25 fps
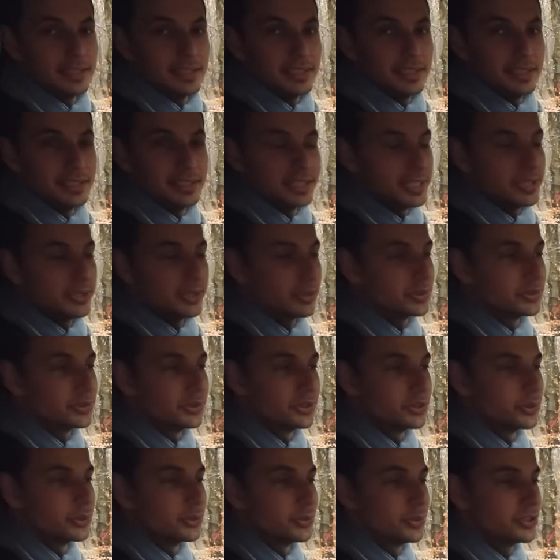I love
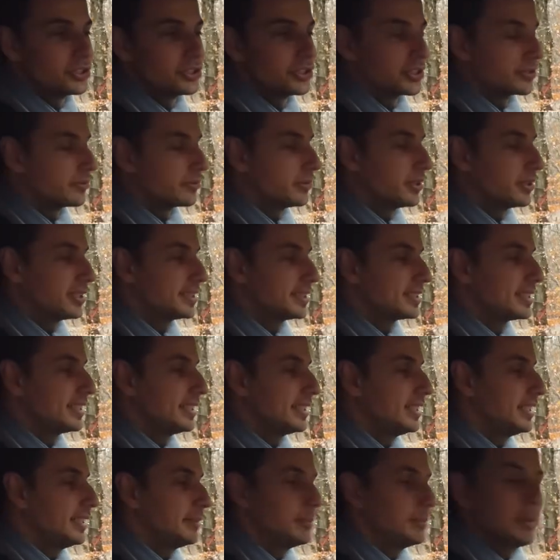this sound every time.
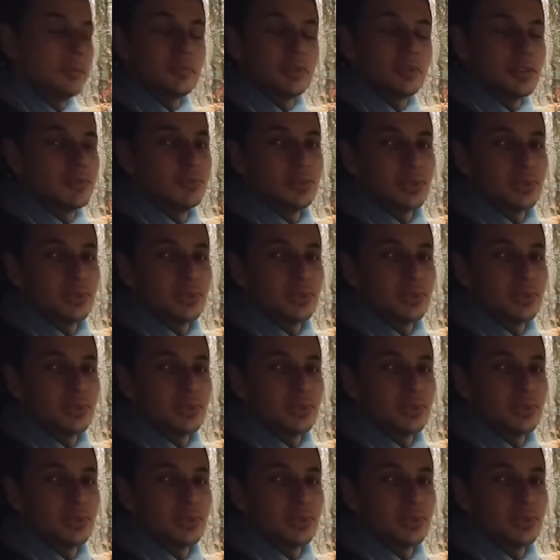Even when you